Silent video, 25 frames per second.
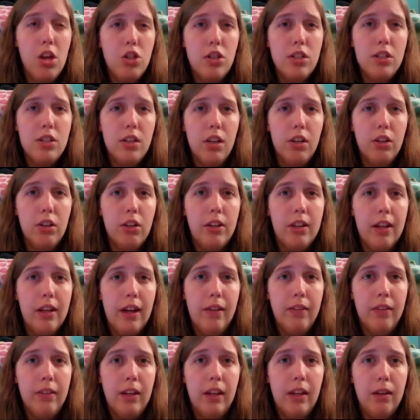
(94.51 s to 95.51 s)
She's all good
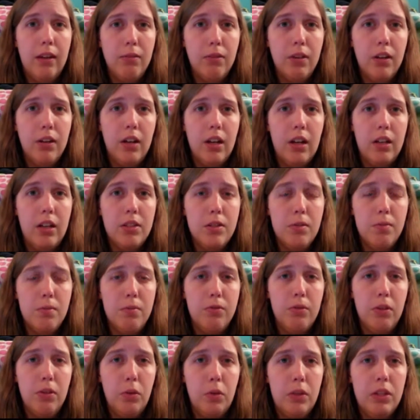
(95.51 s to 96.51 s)
now. They gave her uh,
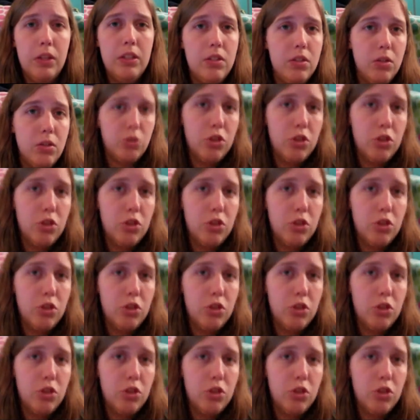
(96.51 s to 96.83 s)
some fluid,